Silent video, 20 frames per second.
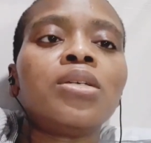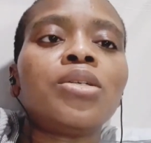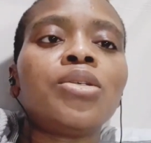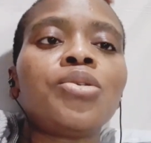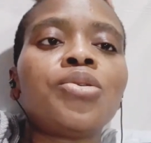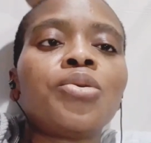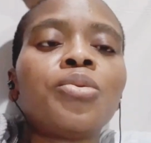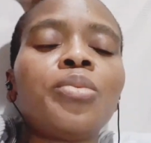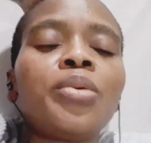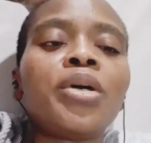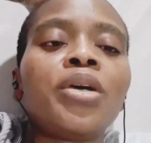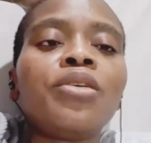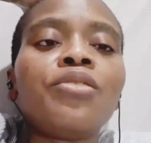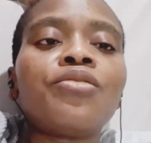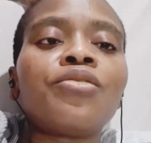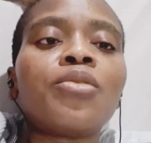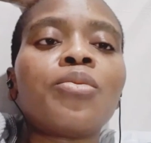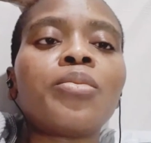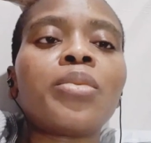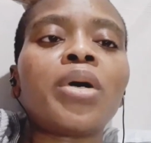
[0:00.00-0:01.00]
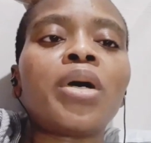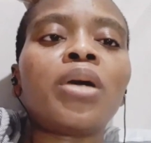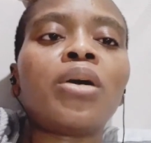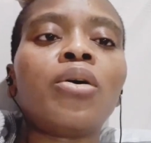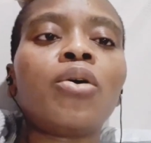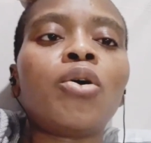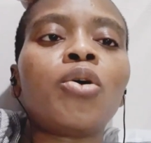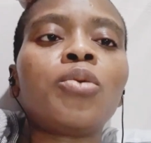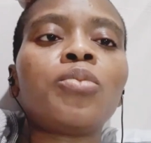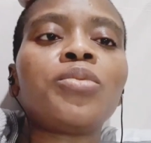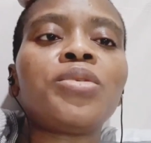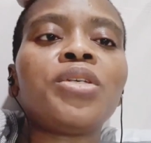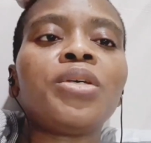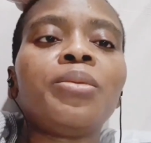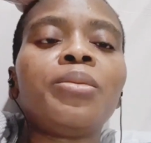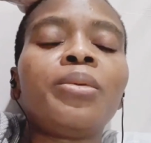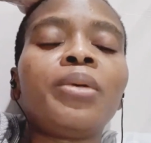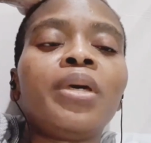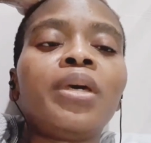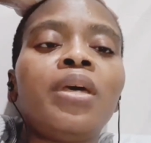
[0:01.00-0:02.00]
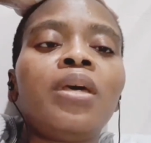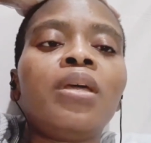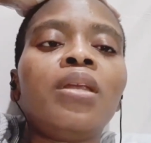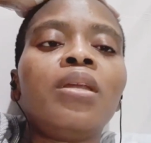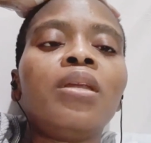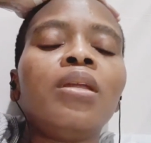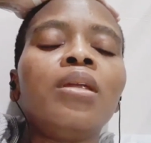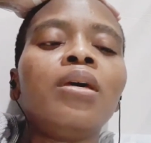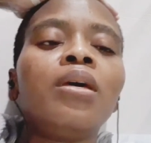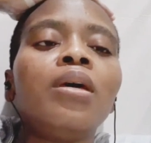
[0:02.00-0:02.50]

to pay for my home TPN,